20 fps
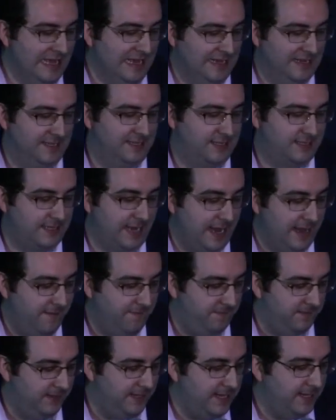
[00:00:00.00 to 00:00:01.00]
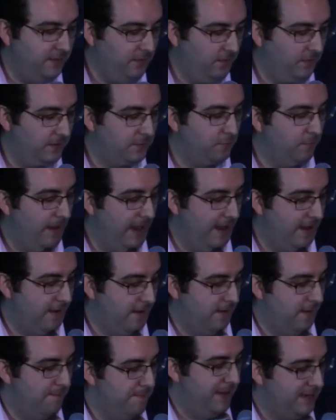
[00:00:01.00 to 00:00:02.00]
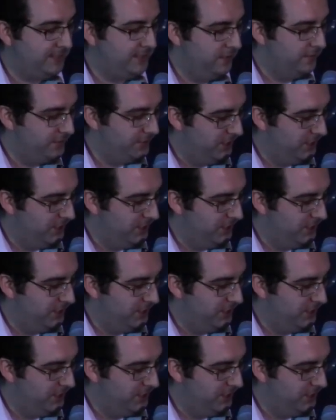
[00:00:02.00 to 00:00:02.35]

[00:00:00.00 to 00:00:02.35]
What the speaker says: safe, legal, and rare, a message